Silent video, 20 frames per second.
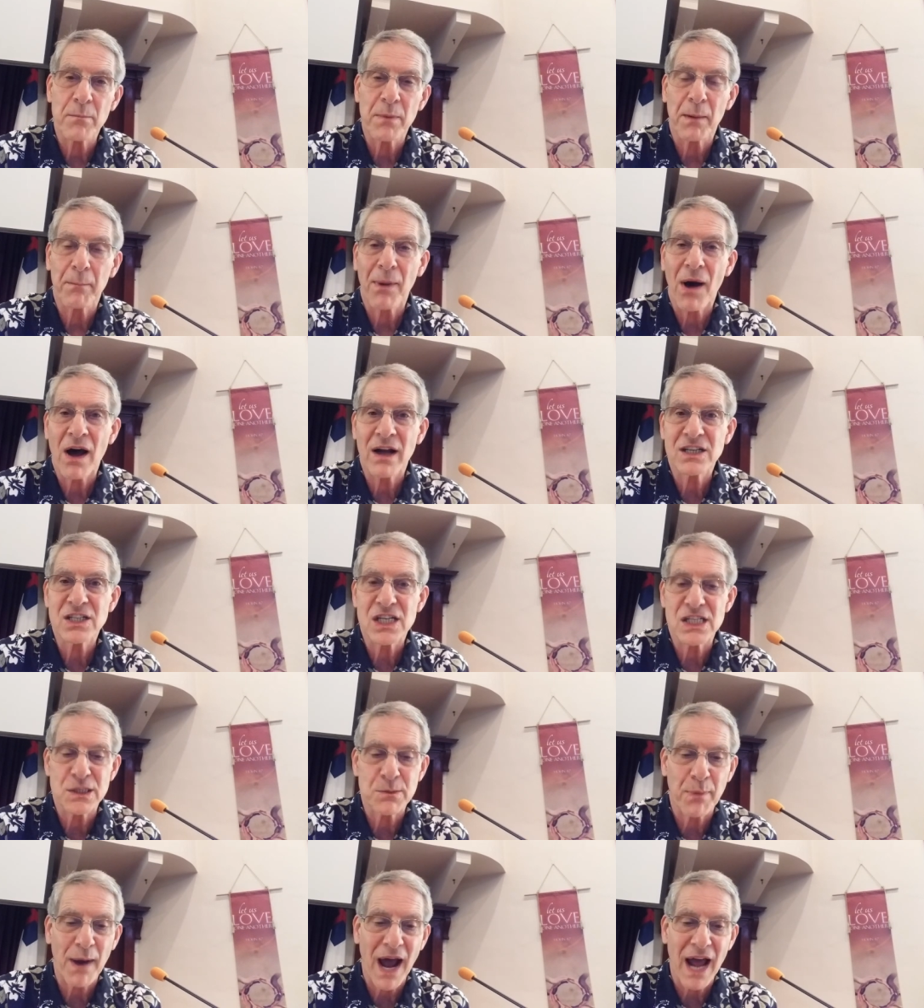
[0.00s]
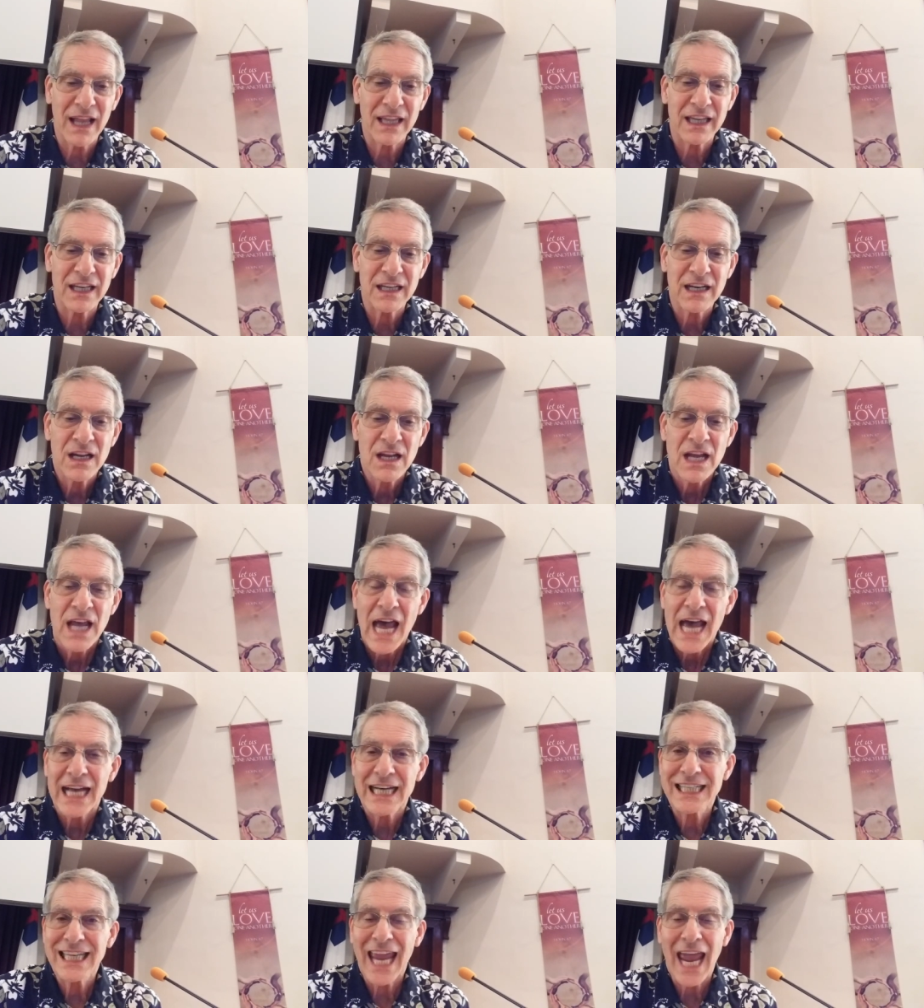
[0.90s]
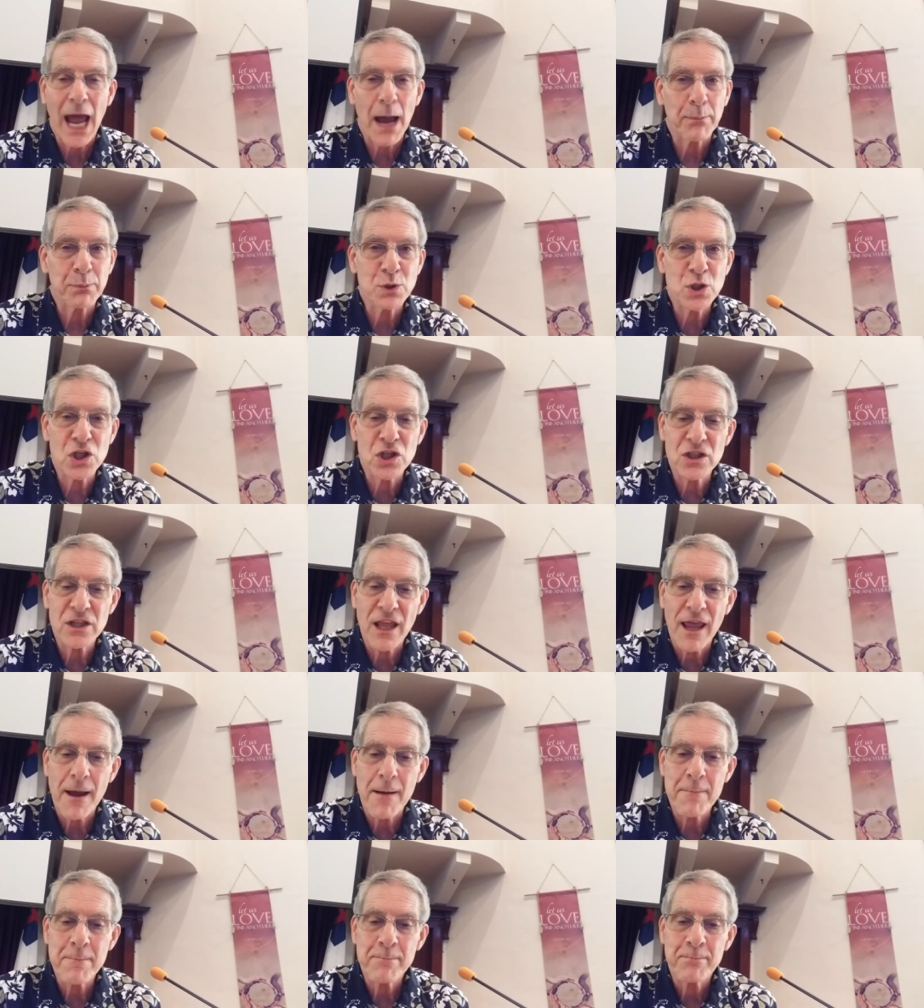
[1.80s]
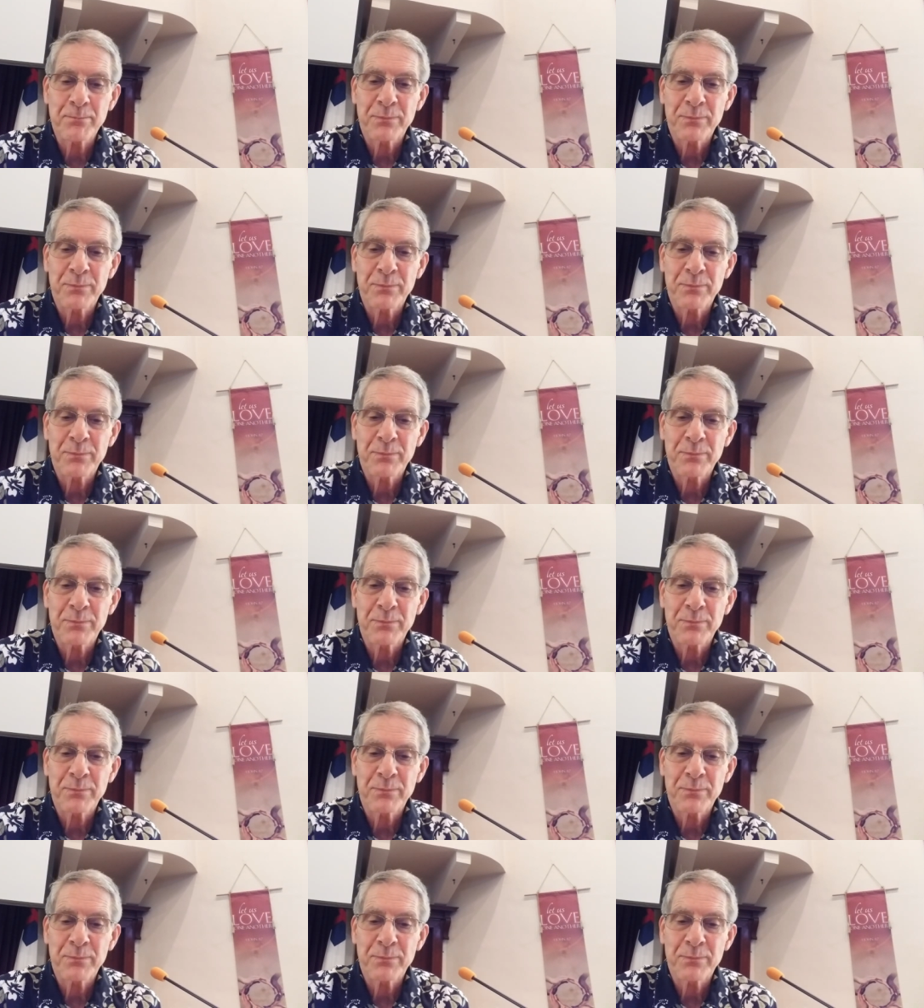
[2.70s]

But Pontius Pilate had captured them,